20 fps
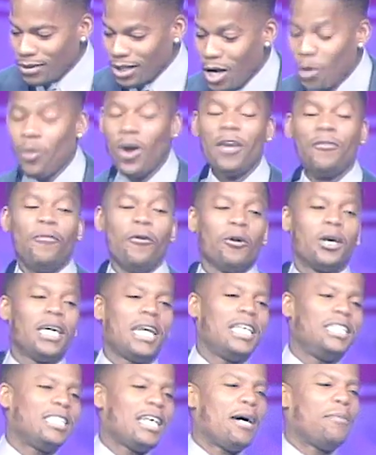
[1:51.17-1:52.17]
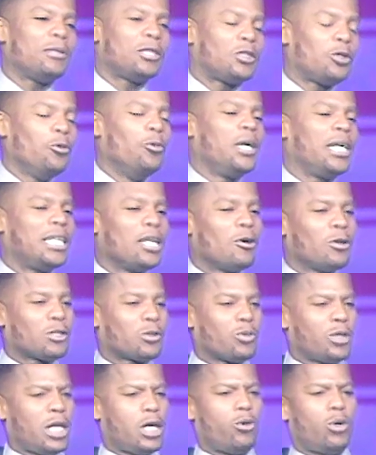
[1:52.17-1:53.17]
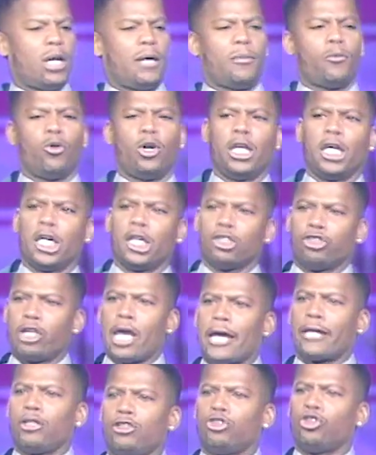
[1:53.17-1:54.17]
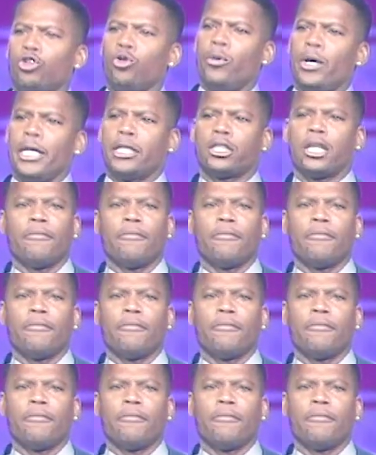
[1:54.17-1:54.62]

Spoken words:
And white folk get a job a 2 week notice when they quit. I'm quitting exactly 2 weeks.